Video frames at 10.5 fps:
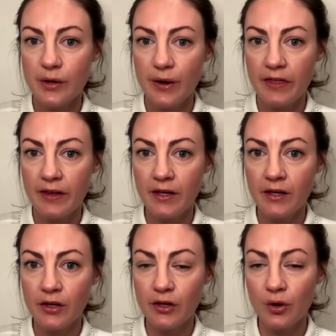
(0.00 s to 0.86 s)
So I
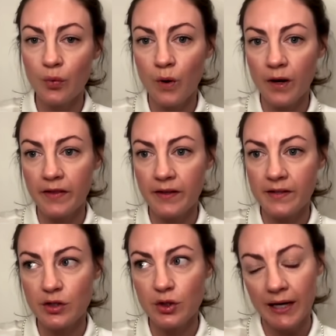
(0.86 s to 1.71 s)
think, you know, what
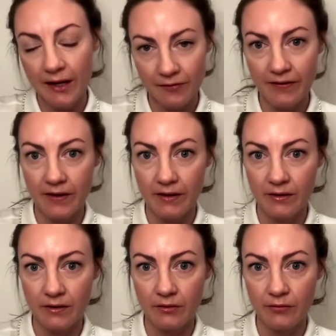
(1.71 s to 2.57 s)
this New Glenn
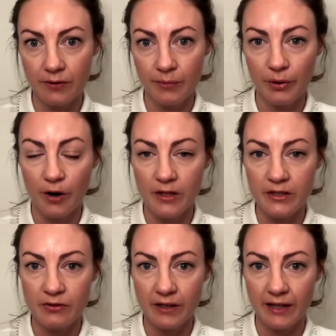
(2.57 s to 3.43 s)
vehicle from Blue
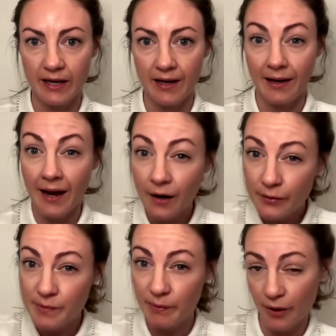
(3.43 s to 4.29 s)
Origin really
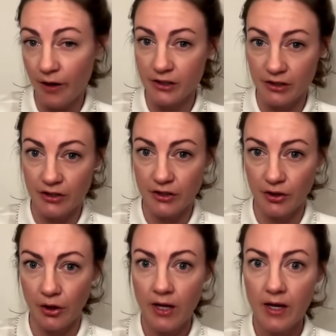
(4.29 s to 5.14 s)
allows Blue Origin to
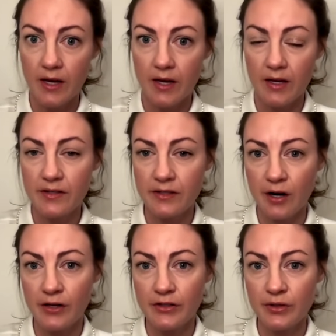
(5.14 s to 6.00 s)
do is
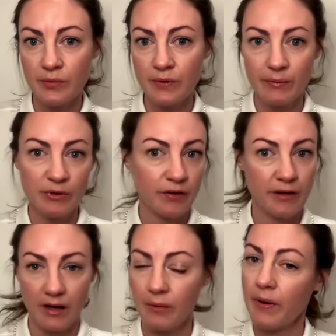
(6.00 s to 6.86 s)
start to be able to
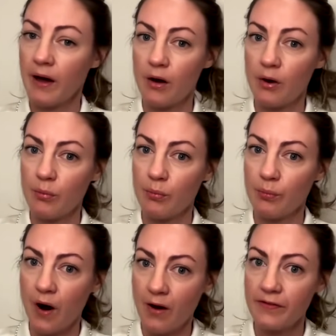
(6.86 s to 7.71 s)
think about
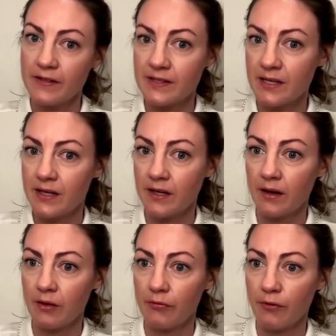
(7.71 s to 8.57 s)
profits
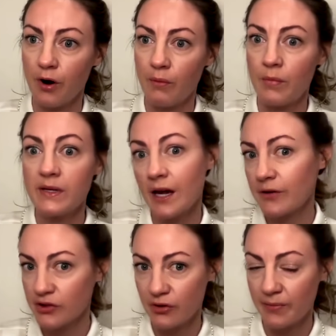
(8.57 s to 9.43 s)
from
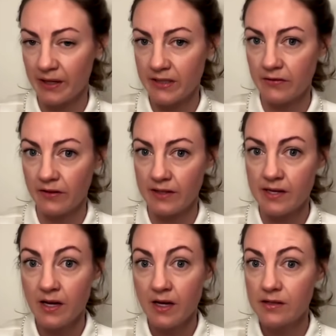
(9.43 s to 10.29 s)
downstream activities,
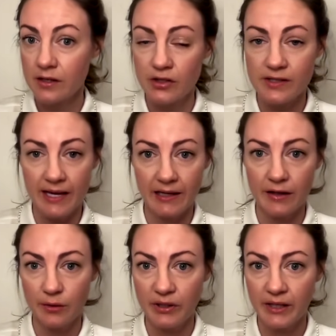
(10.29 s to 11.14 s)
sure, such as
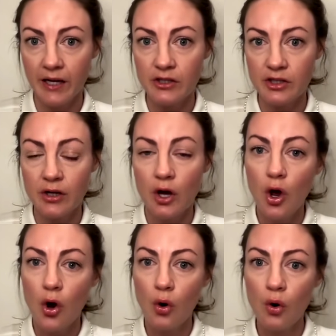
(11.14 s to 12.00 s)
satellite communication,
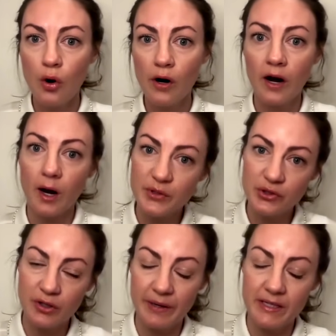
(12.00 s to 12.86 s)
Sinead, or
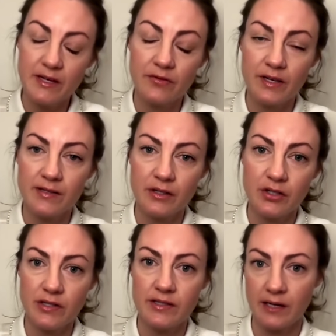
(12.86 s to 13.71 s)
upstream activities
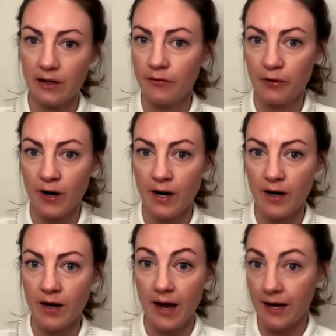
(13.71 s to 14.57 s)
such as
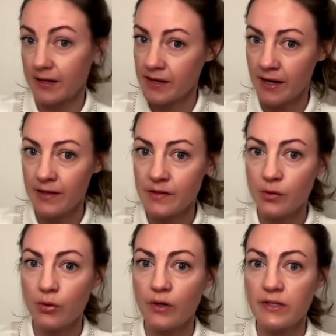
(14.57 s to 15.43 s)
delivering access.
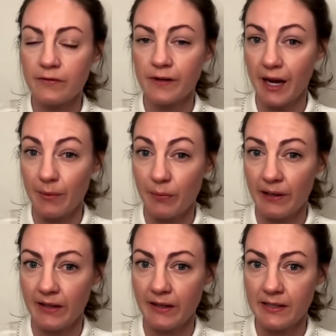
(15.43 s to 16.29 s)
Or Sinead
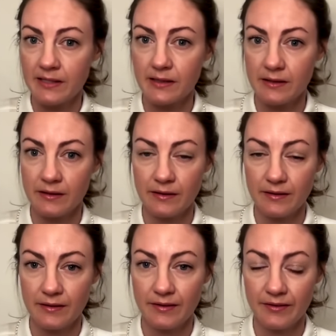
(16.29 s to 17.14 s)
O'Sullivan,
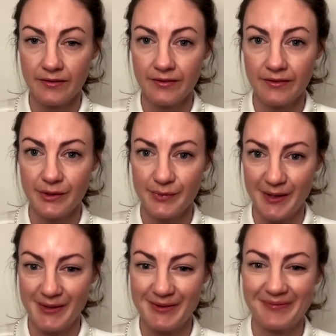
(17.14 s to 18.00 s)
unfortunately,
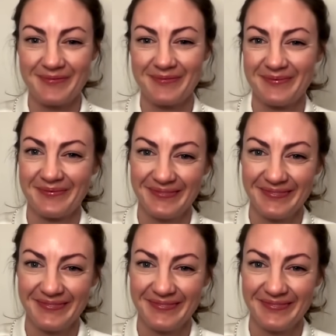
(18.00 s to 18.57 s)
we've got to leave it there,